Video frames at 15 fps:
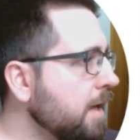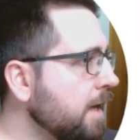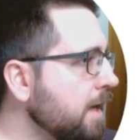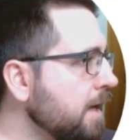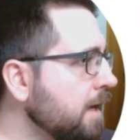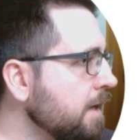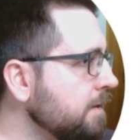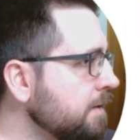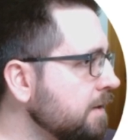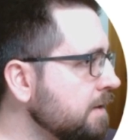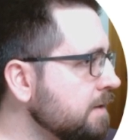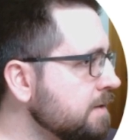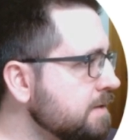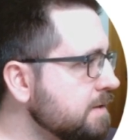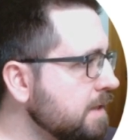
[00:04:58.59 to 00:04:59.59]
and
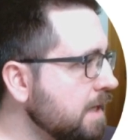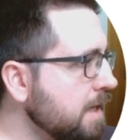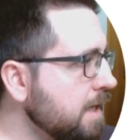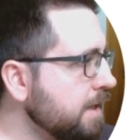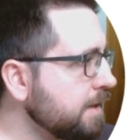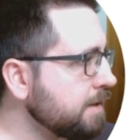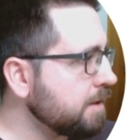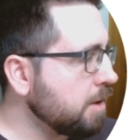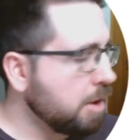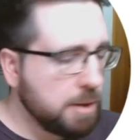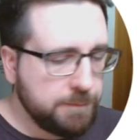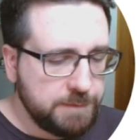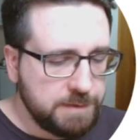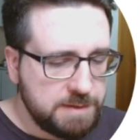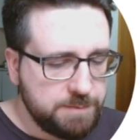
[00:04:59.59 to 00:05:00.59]
inside
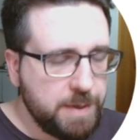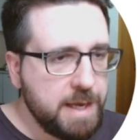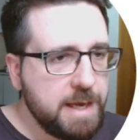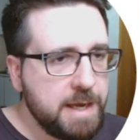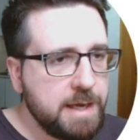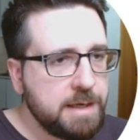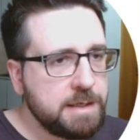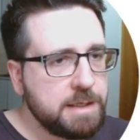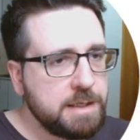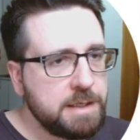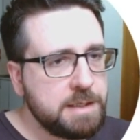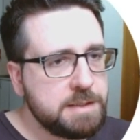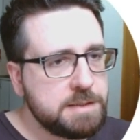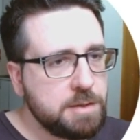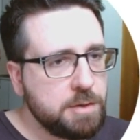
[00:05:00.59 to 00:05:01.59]
of the span
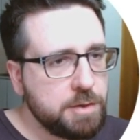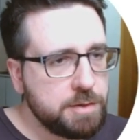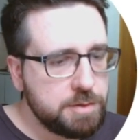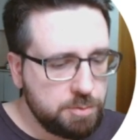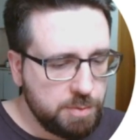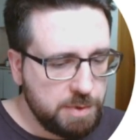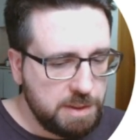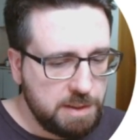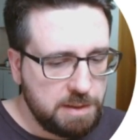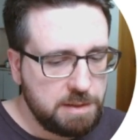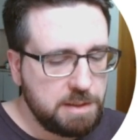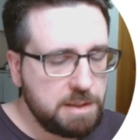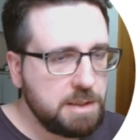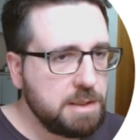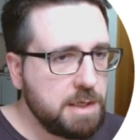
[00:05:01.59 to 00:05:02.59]
is going to be
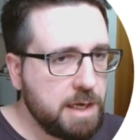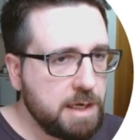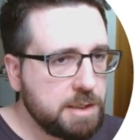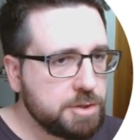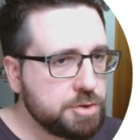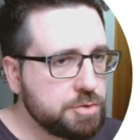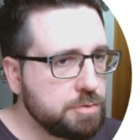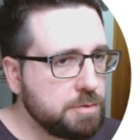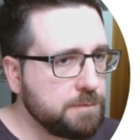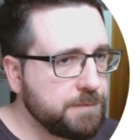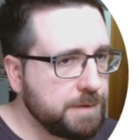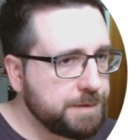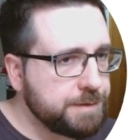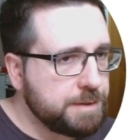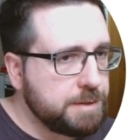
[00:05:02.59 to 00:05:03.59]
the actual
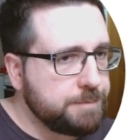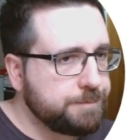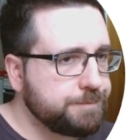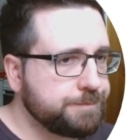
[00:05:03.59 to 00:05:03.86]
filter.